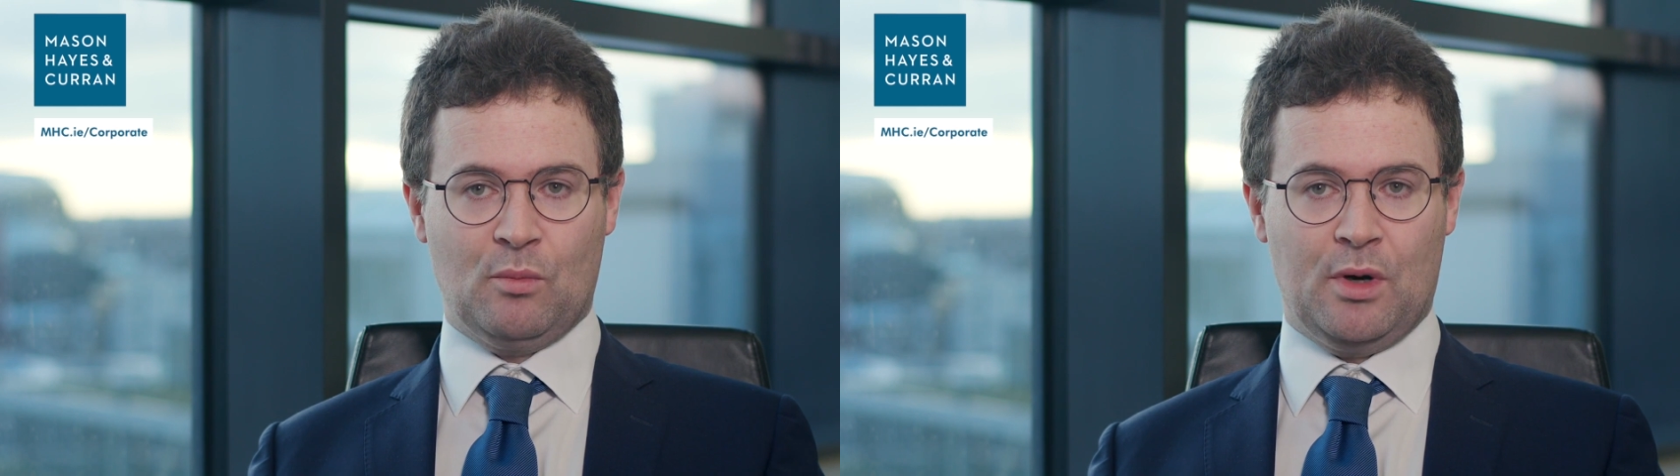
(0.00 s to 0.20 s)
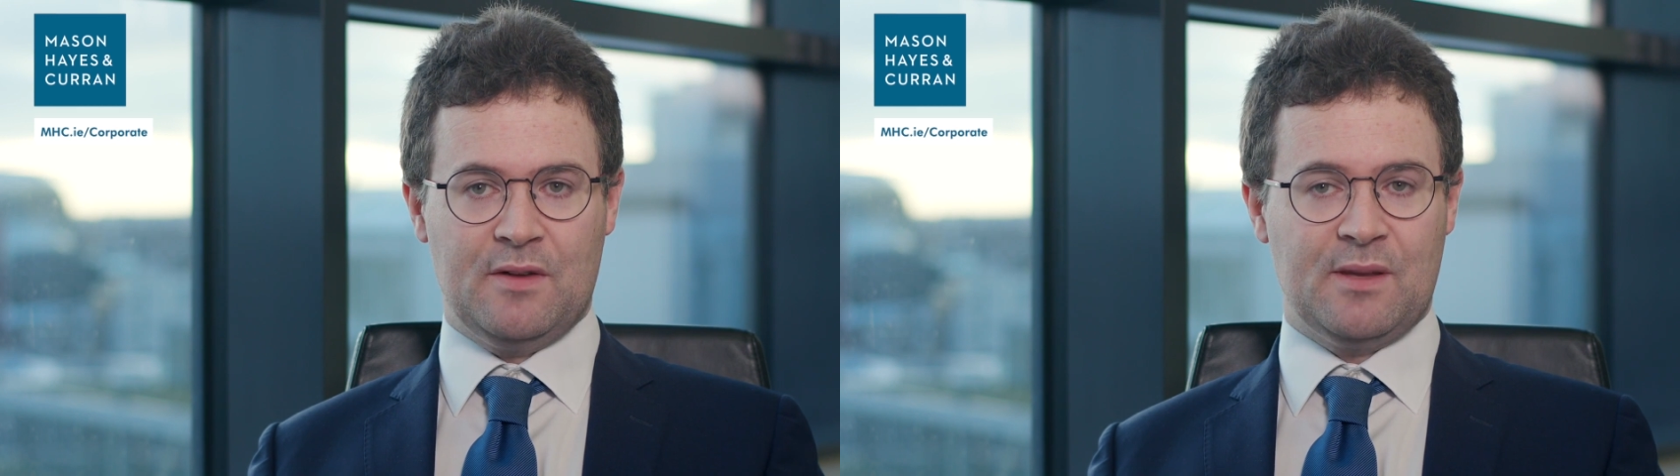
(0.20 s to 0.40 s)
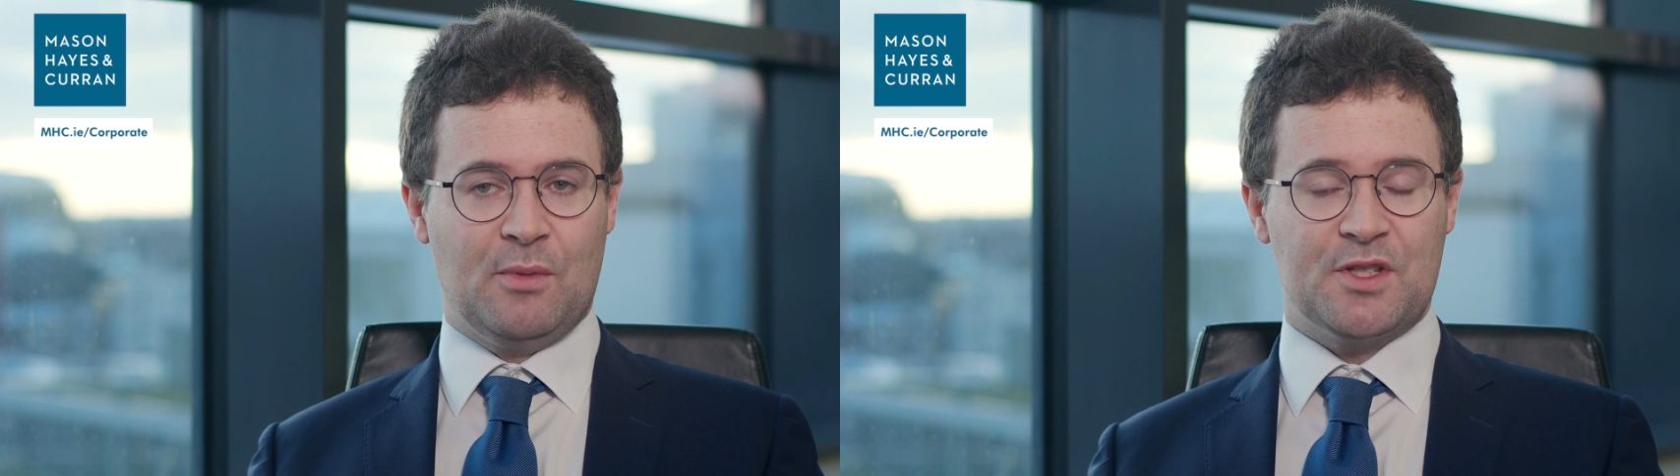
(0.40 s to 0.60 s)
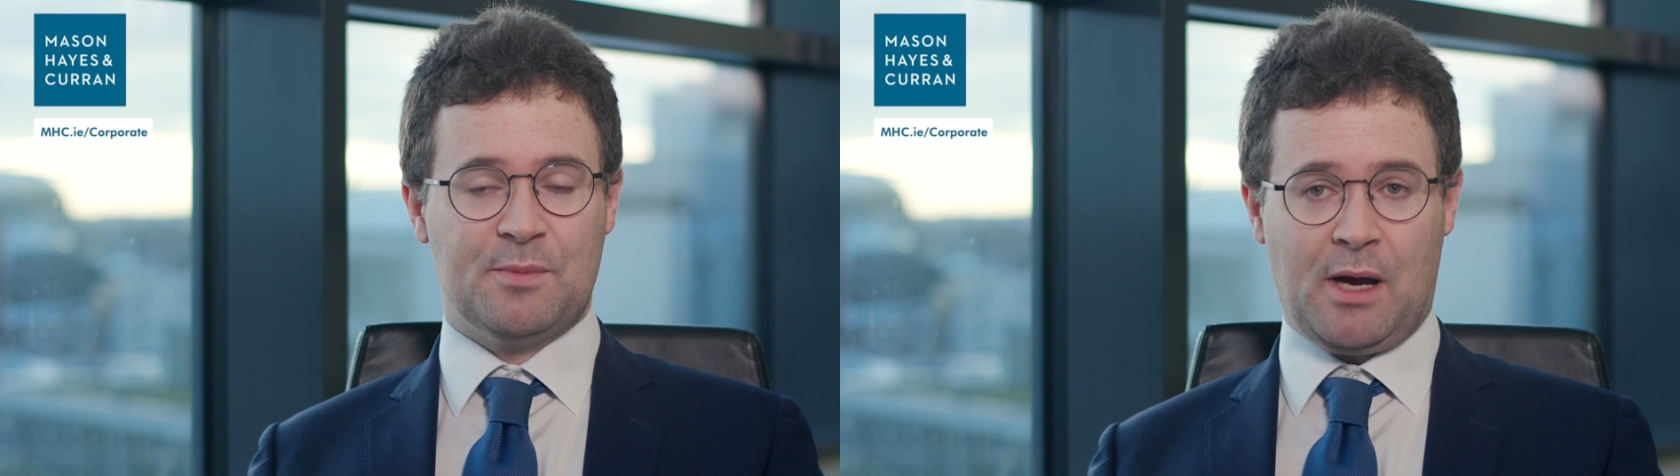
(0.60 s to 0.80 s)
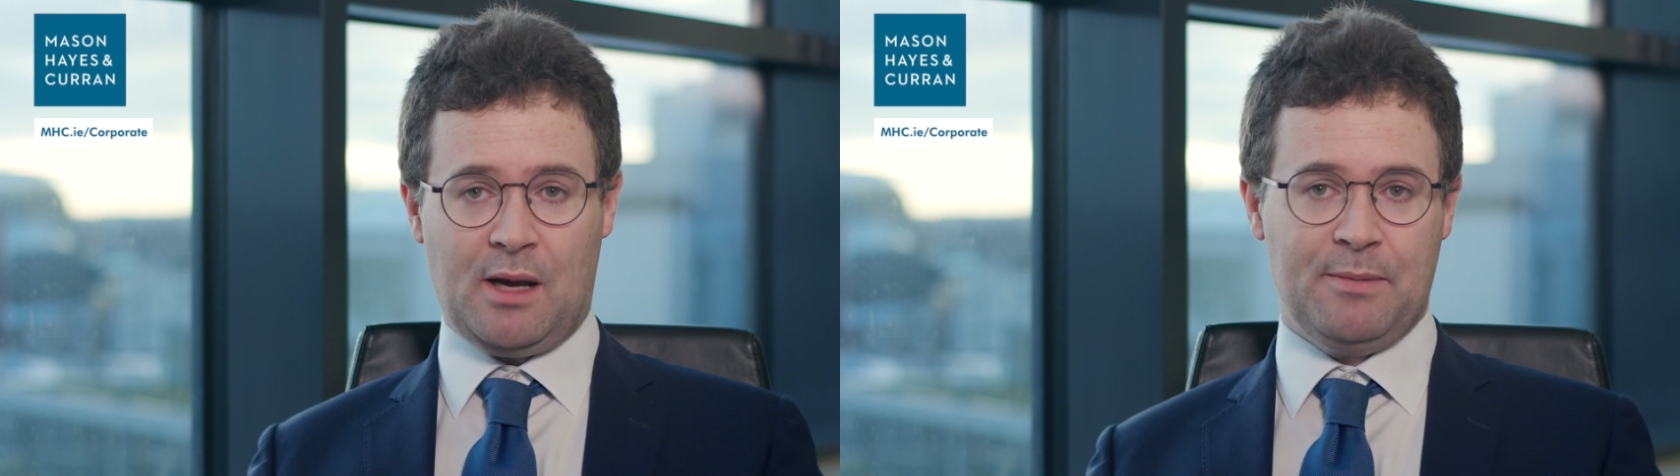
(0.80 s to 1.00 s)
one of the
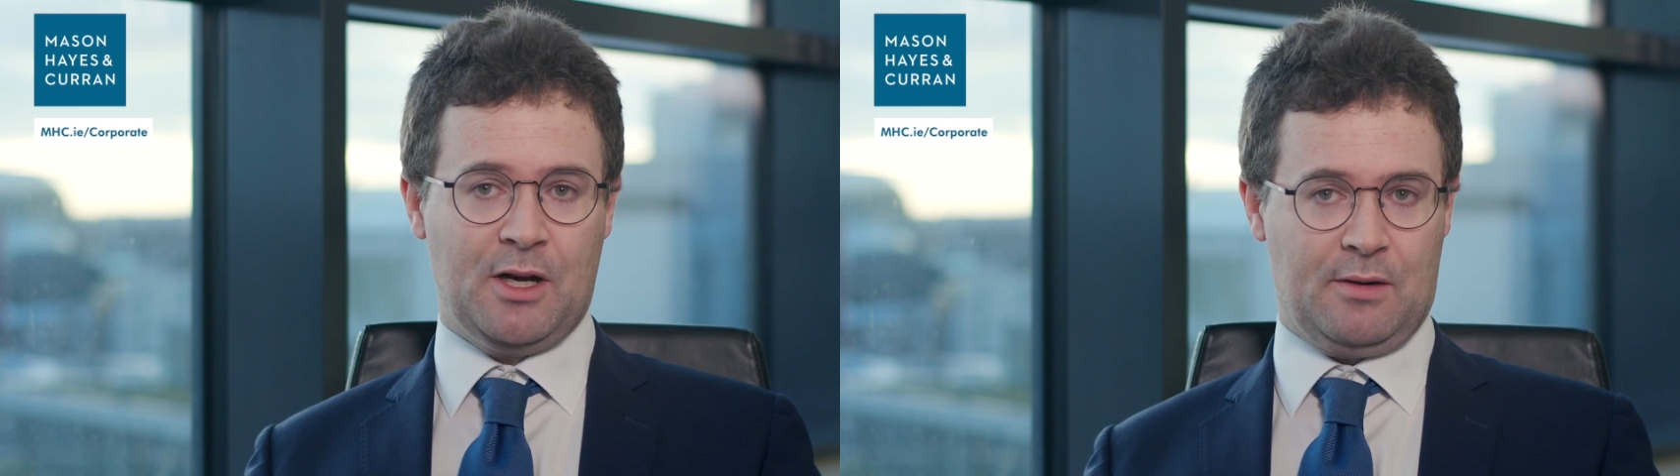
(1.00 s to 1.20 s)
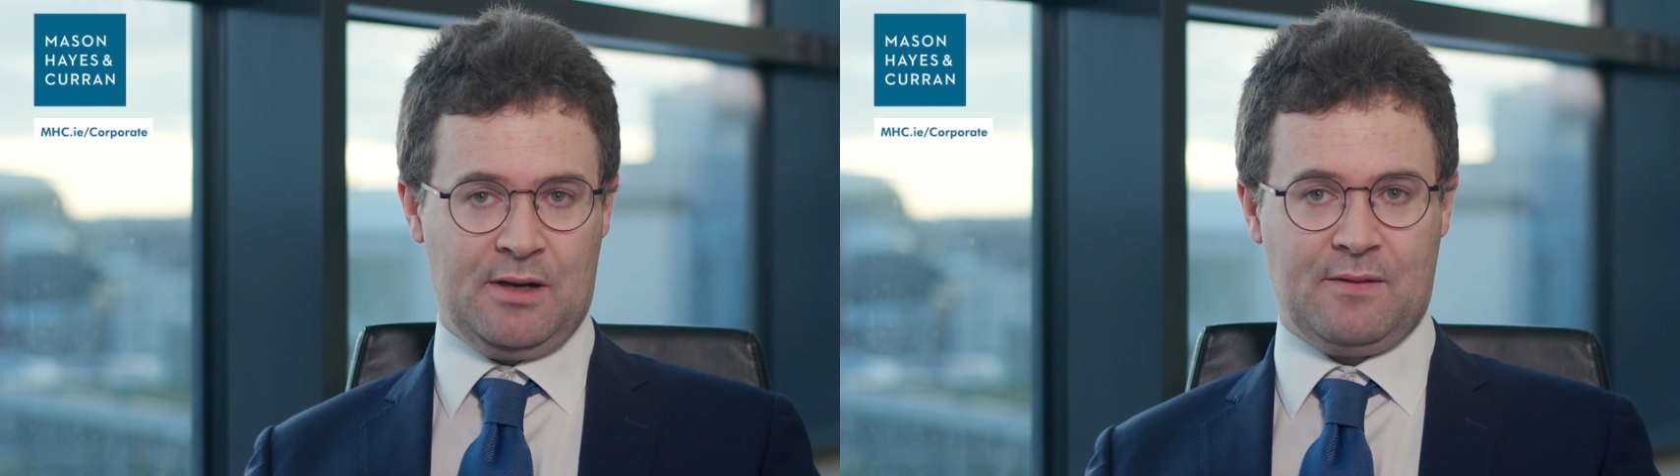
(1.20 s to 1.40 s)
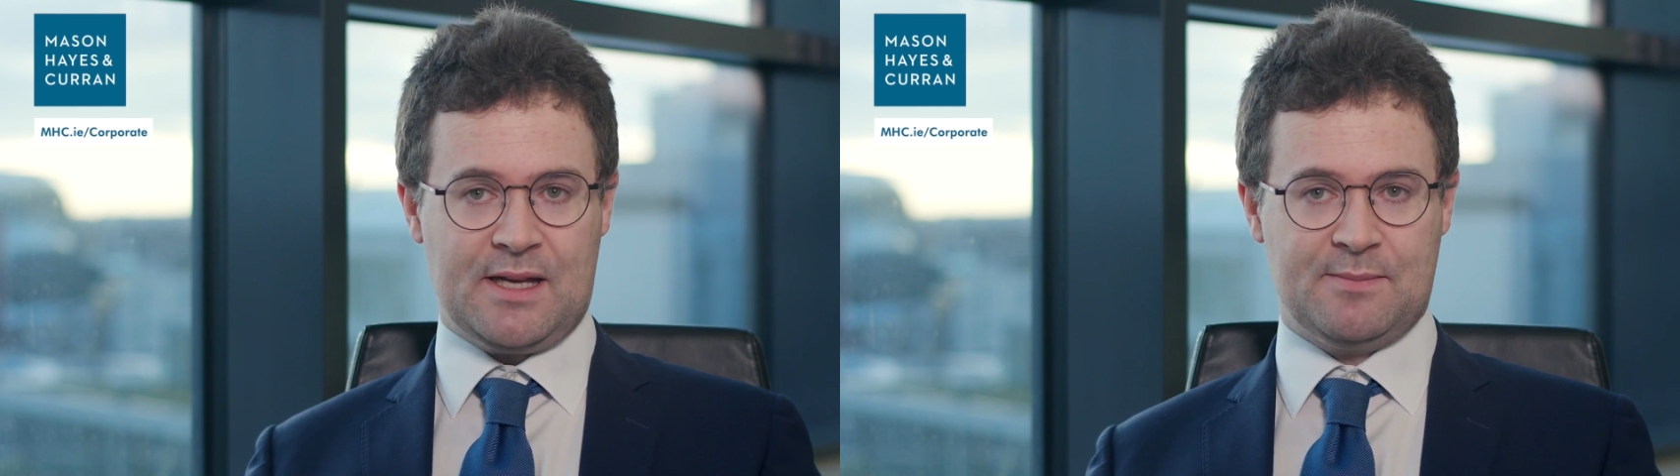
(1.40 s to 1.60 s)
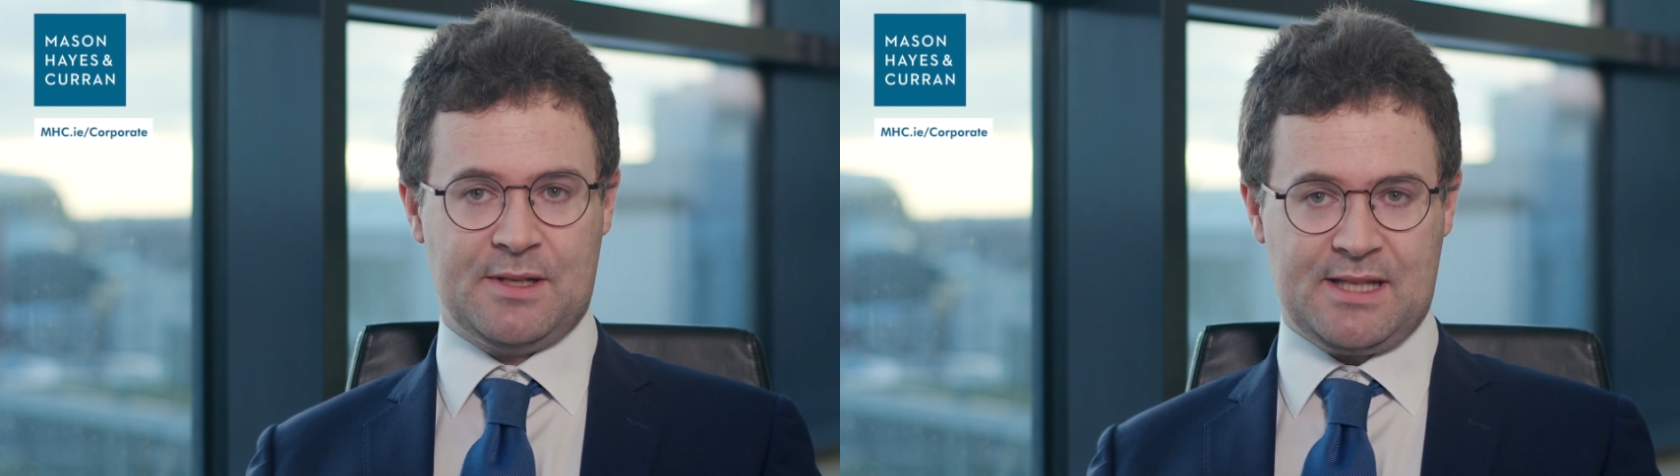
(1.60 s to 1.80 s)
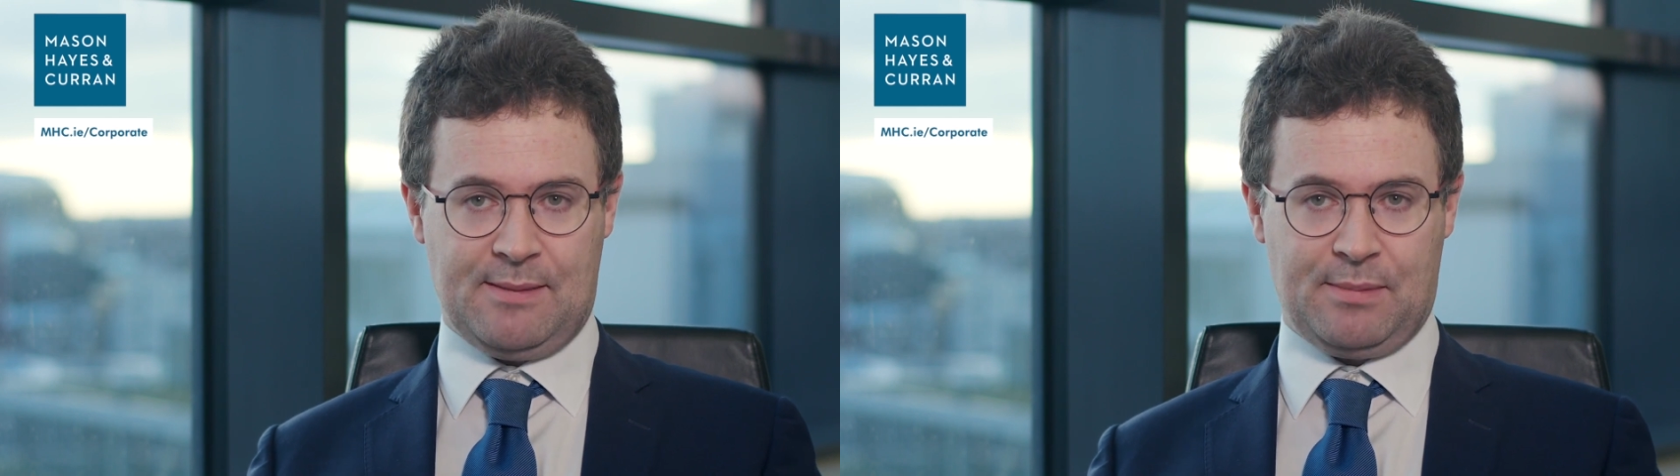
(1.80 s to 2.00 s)
most popular
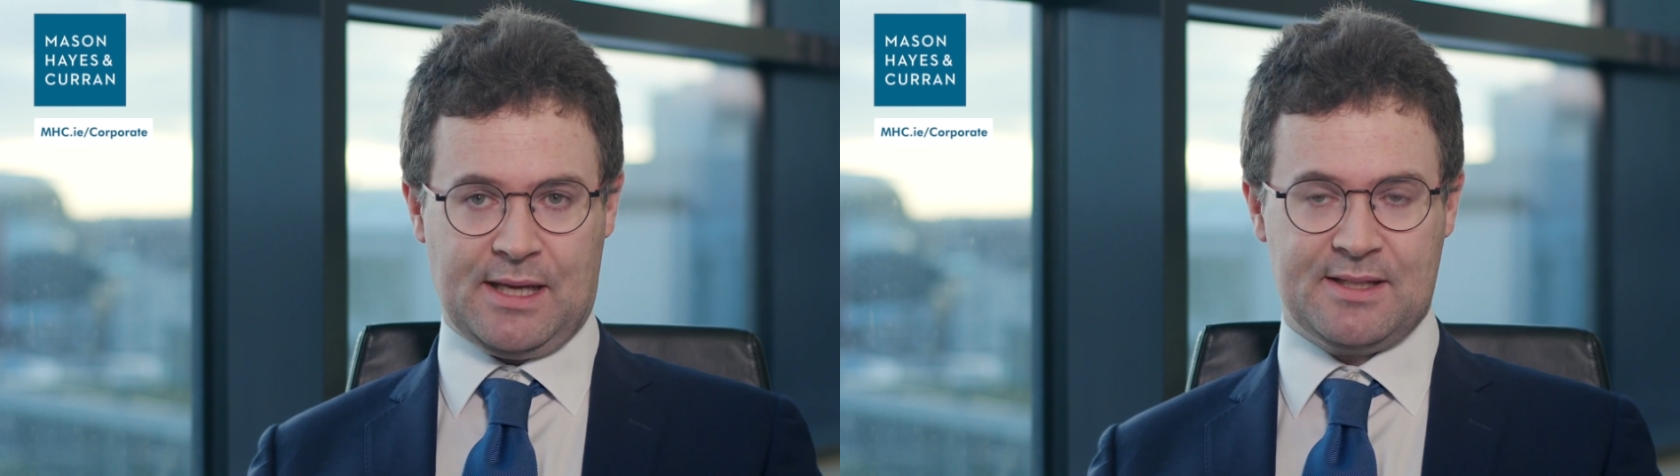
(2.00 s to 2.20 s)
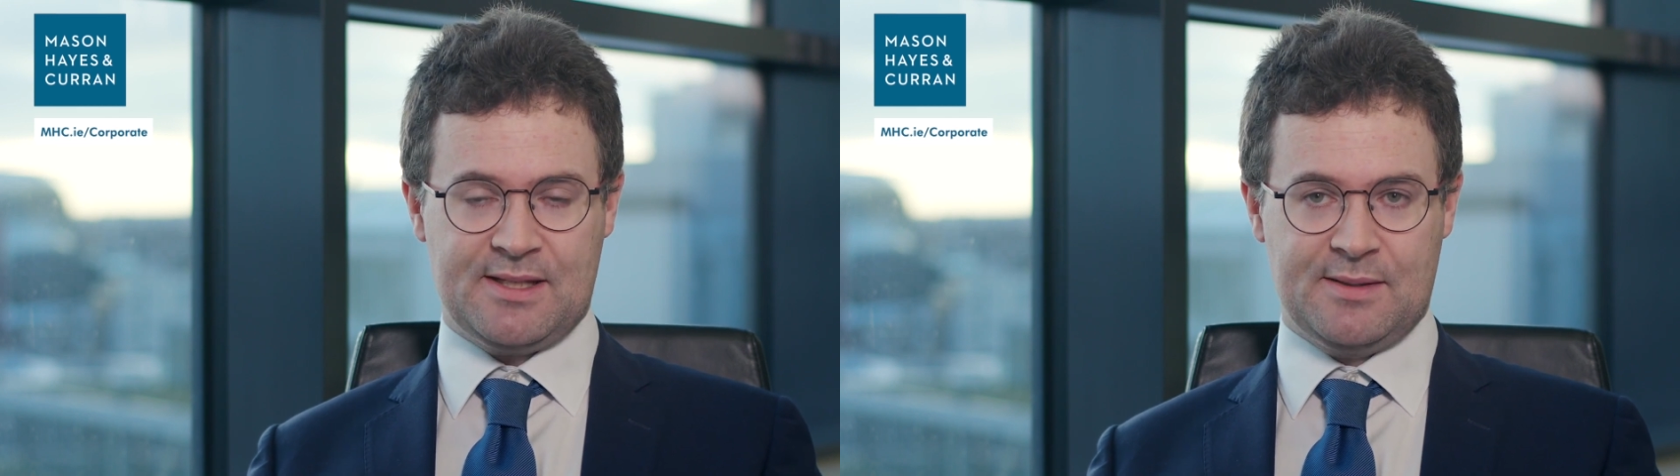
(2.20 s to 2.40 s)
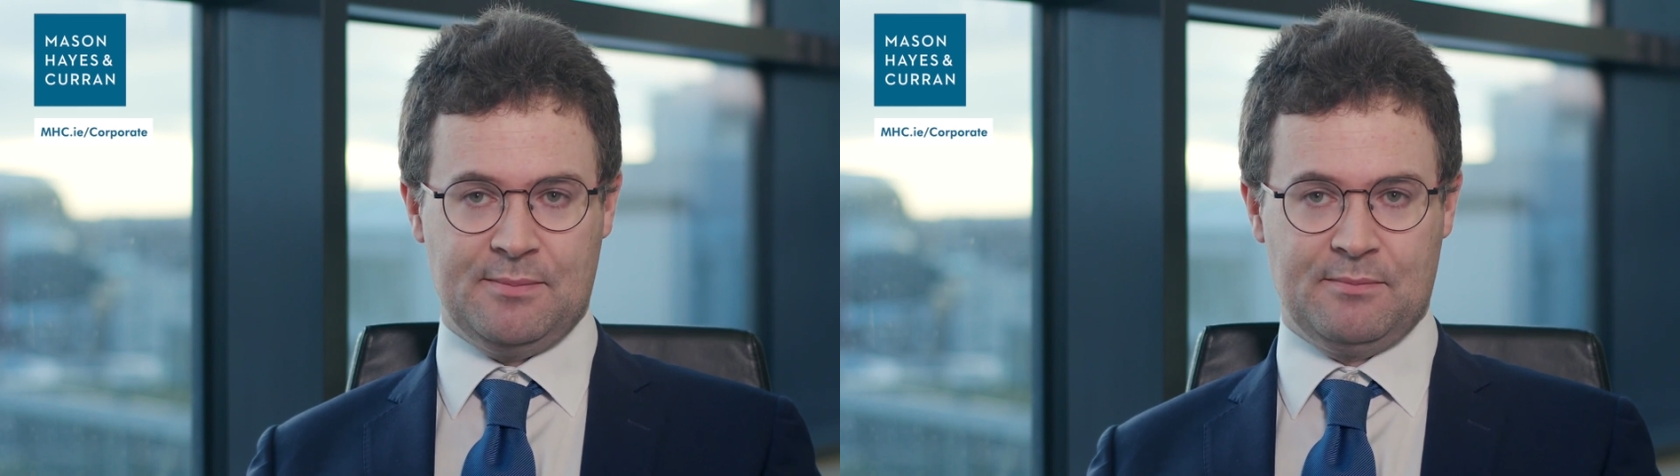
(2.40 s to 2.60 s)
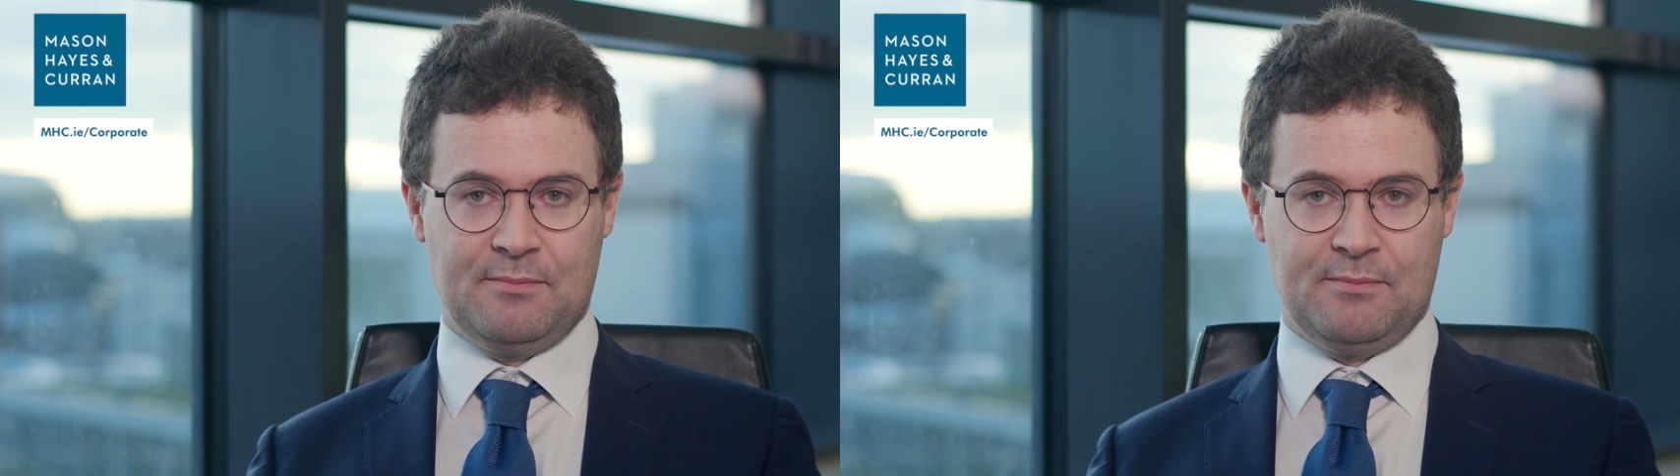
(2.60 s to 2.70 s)
investment templates.